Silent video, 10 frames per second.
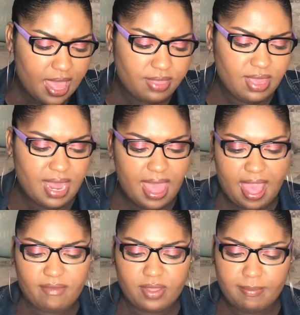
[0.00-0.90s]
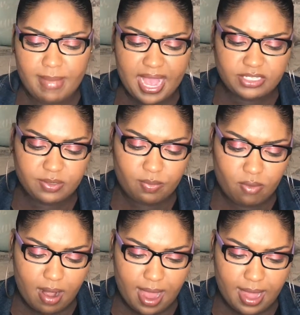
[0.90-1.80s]
And then I have the Master
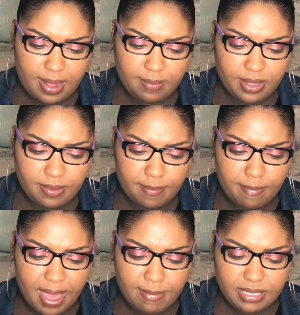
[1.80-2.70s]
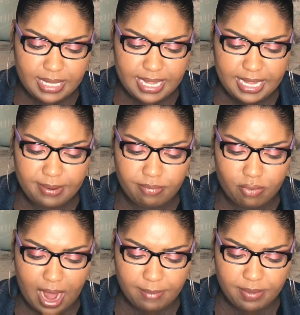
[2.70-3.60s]
Prime Maybelline
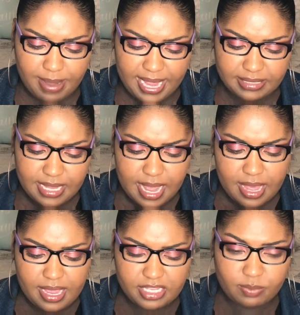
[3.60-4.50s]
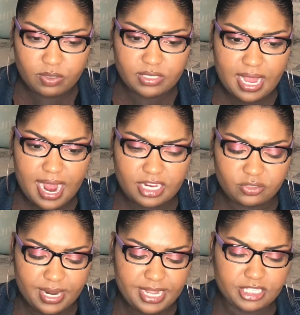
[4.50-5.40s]
primer base, and it's supposed to
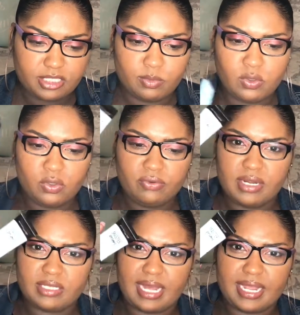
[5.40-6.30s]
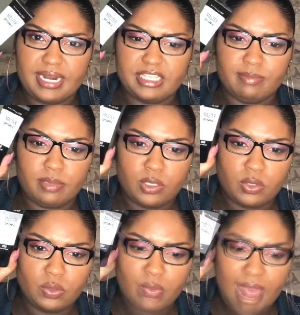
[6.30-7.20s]
hydrate and smooth, and it's like in this
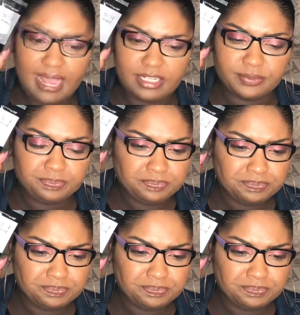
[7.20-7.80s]
blue package.